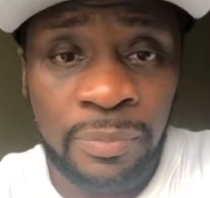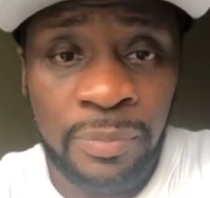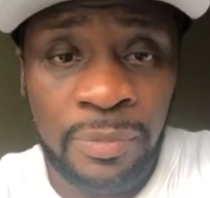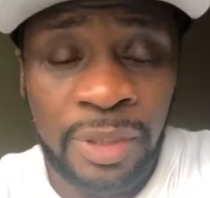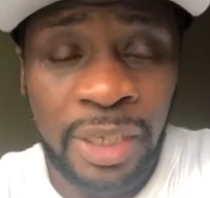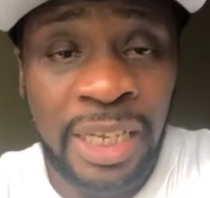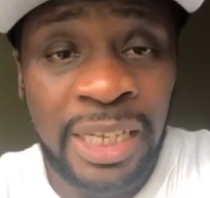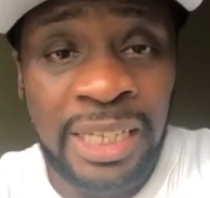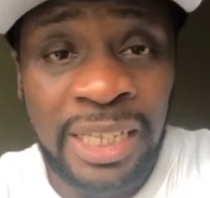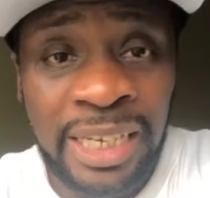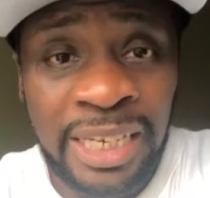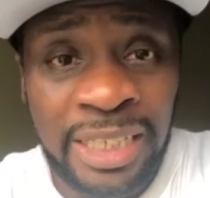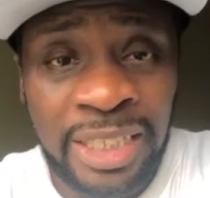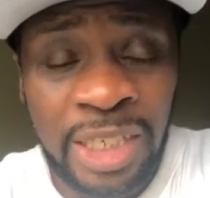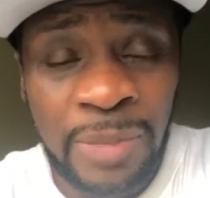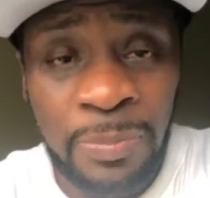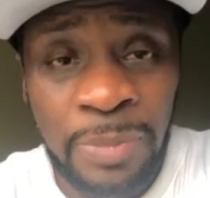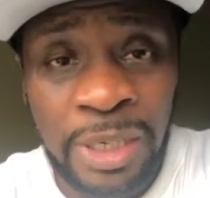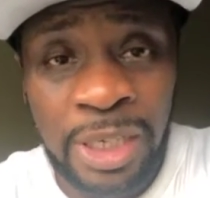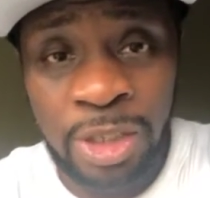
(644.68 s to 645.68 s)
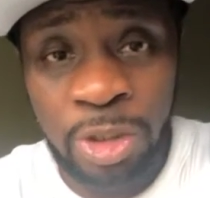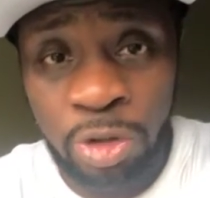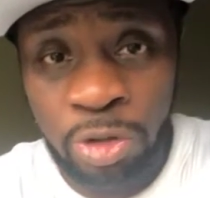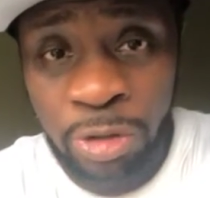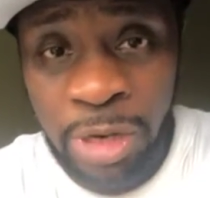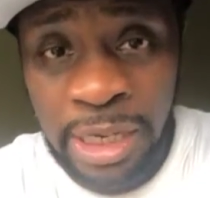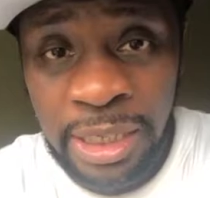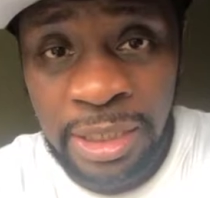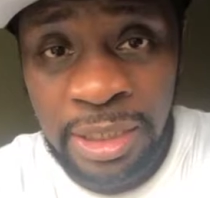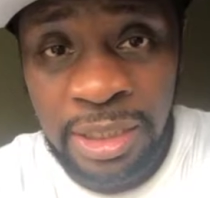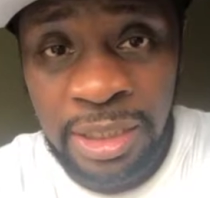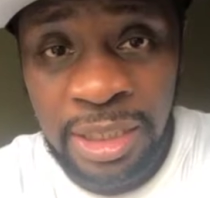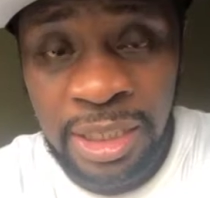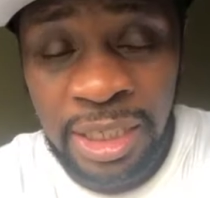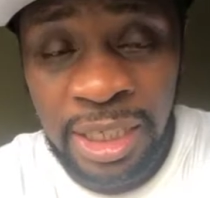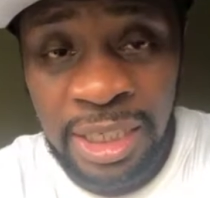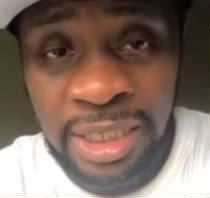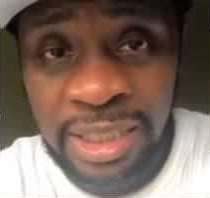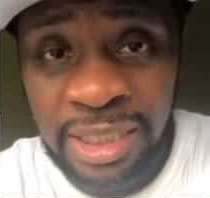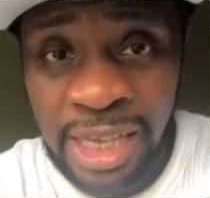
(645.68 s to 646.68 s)
It needs to be addressed
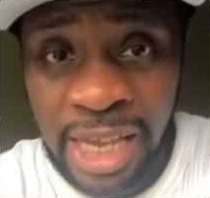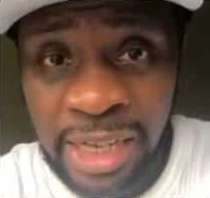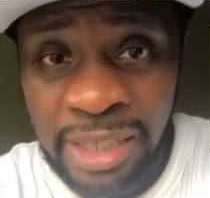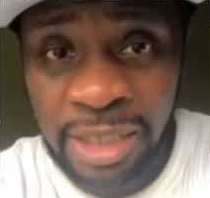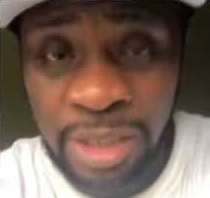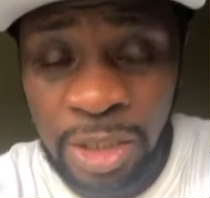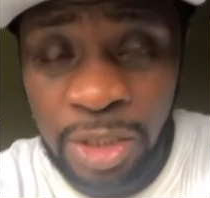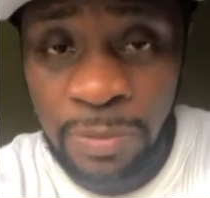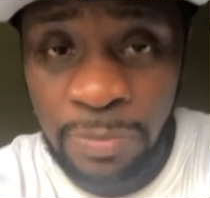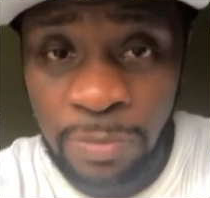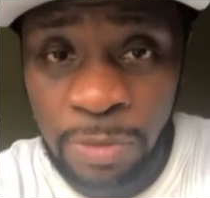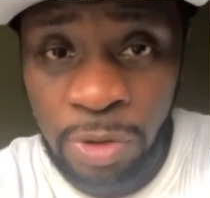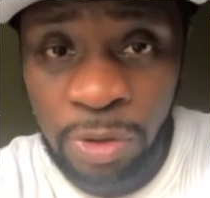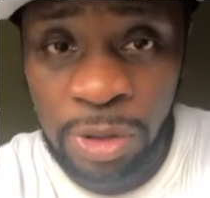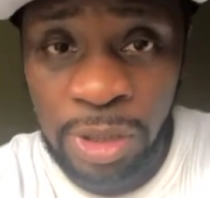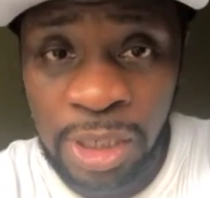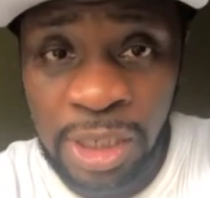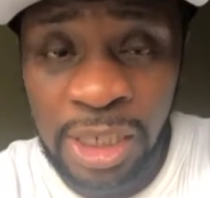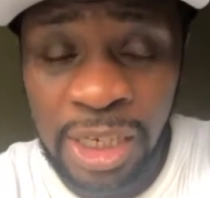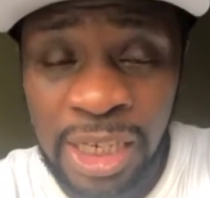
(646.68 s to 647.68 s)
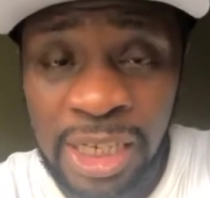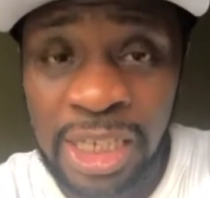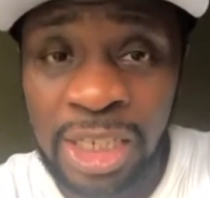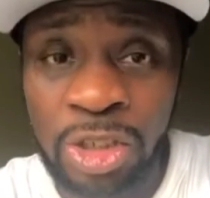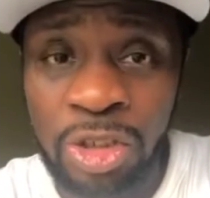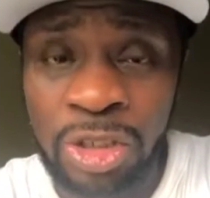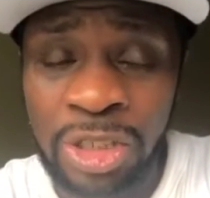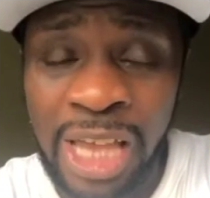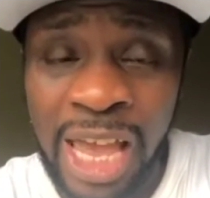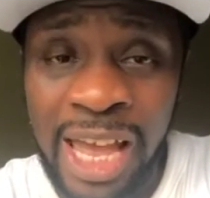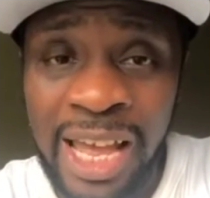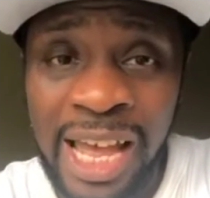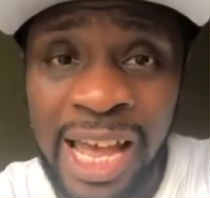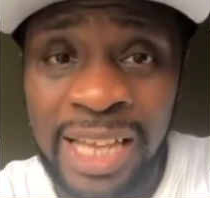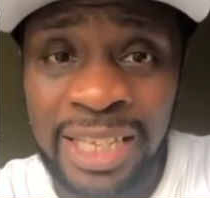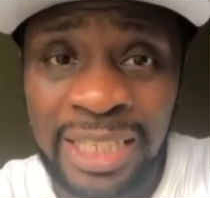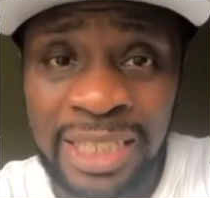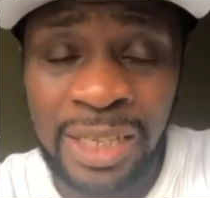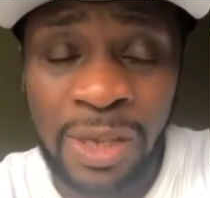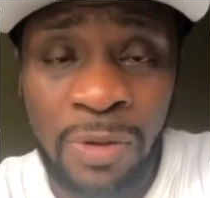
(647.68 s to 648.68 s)
inside the community and inside
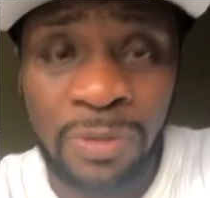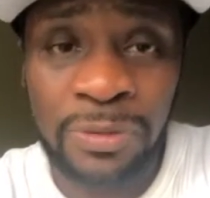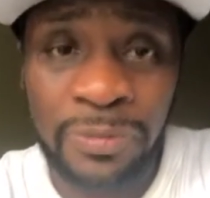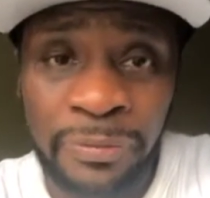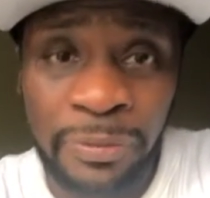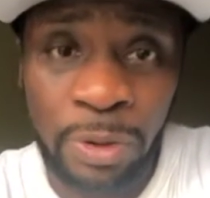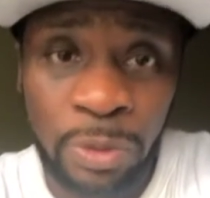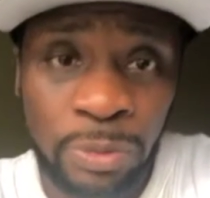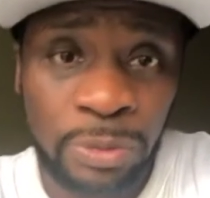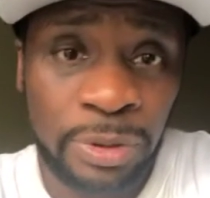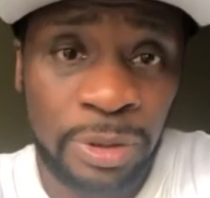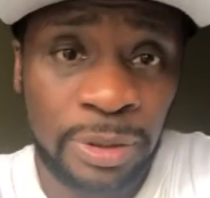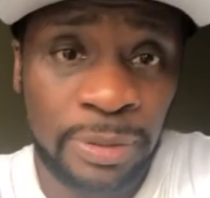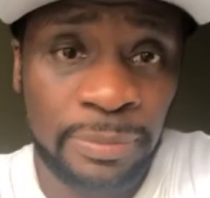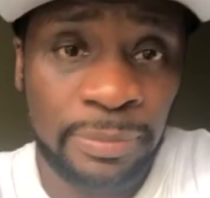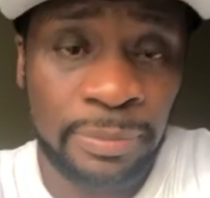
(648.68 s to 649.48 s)
ourselves first.